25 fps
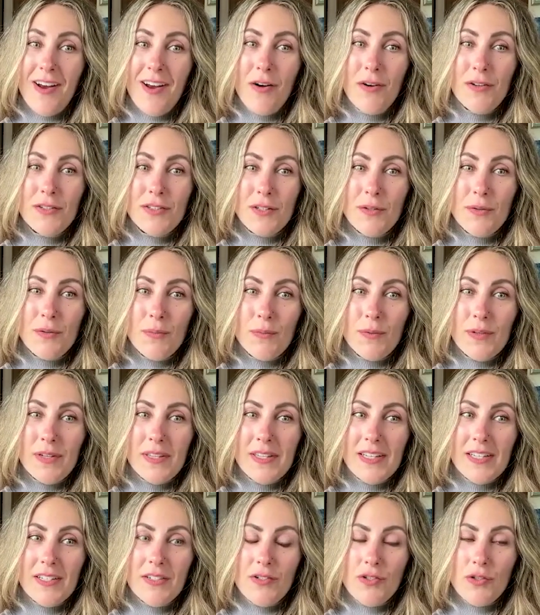I also
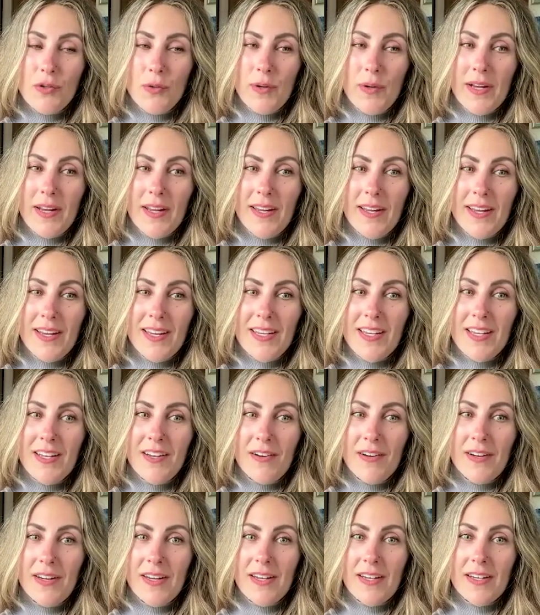really enjoy
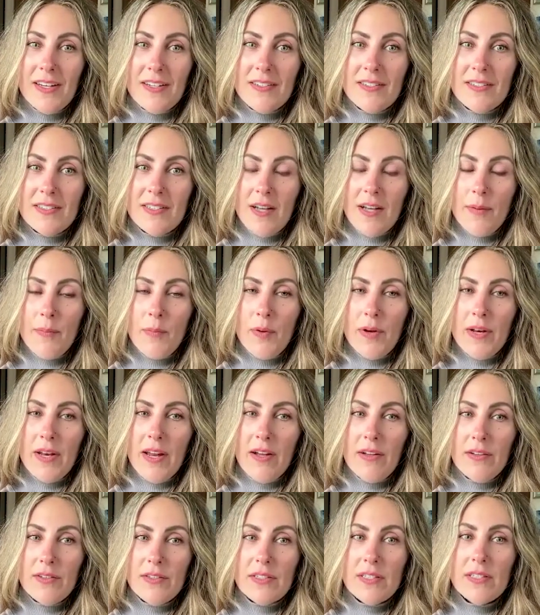hearing someone
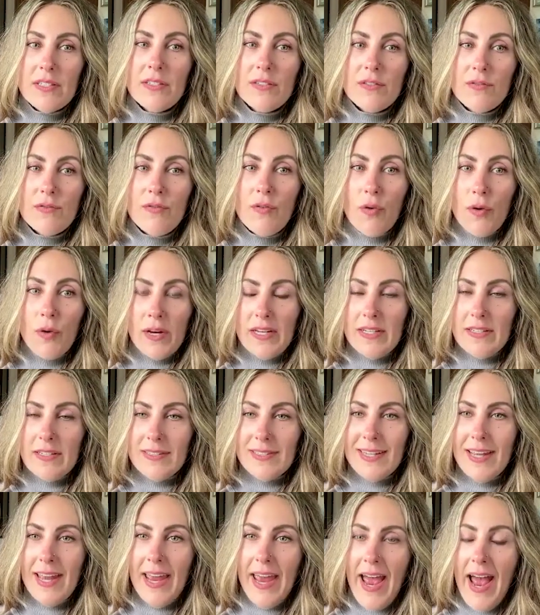else's
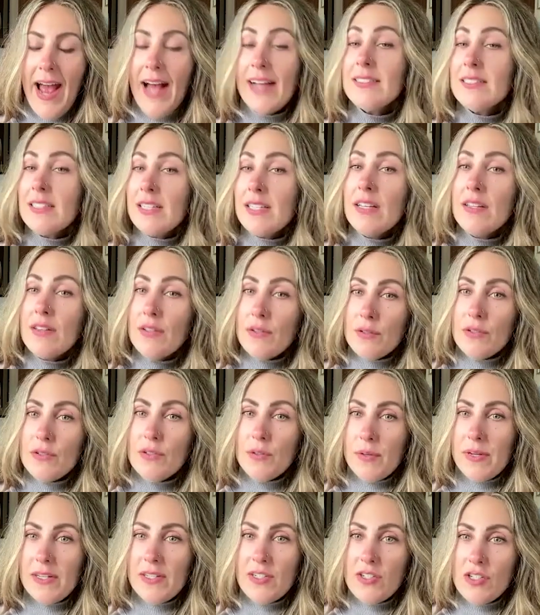voice asking
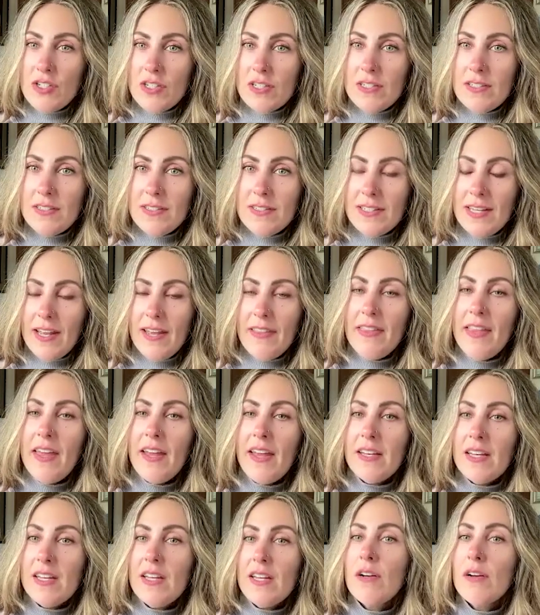those questions and
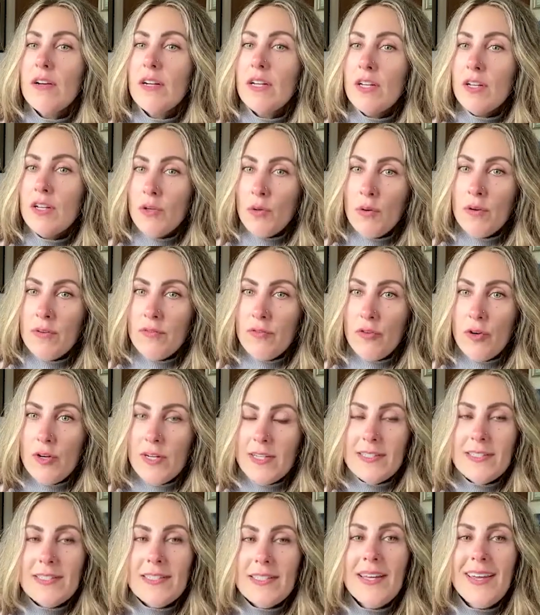then hearing your
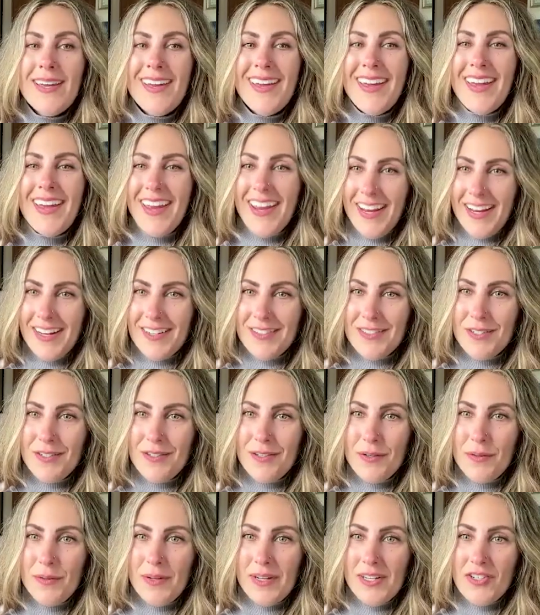voice
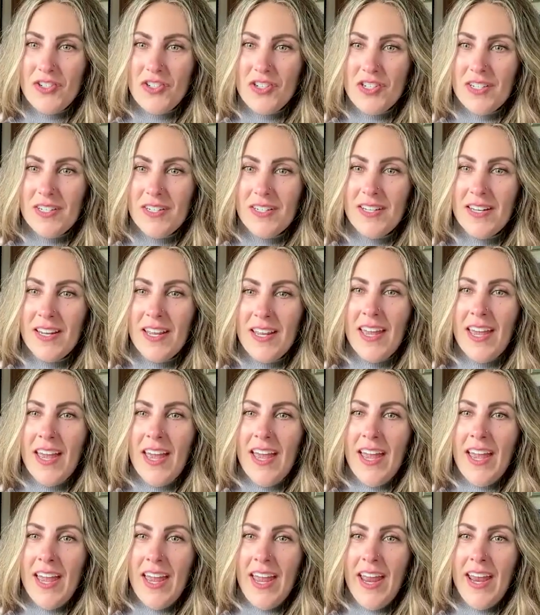answer the question.
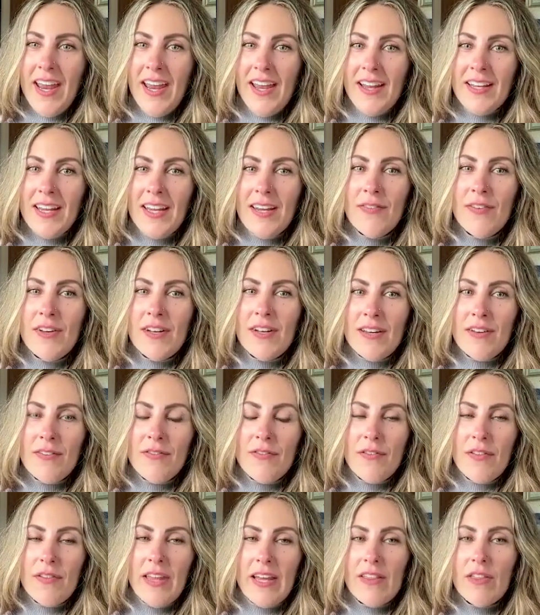And even
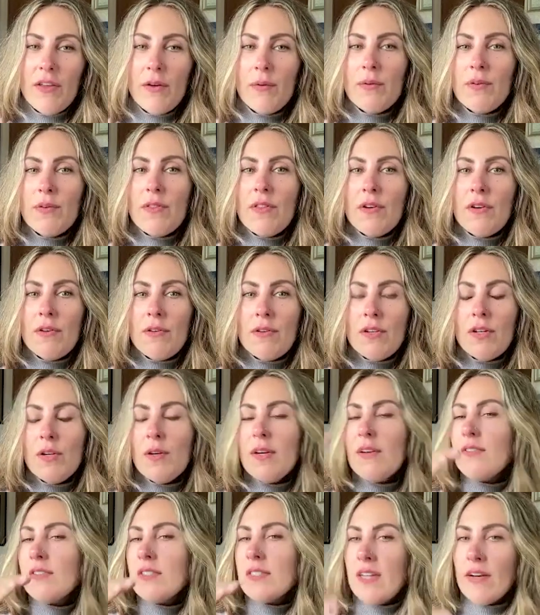if, like, there,
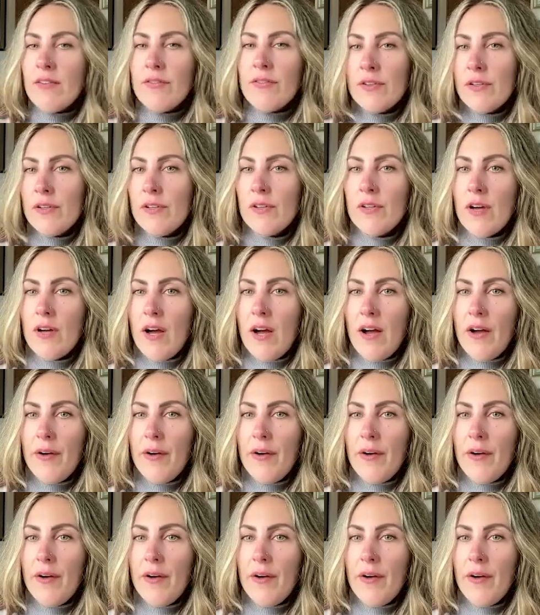you give several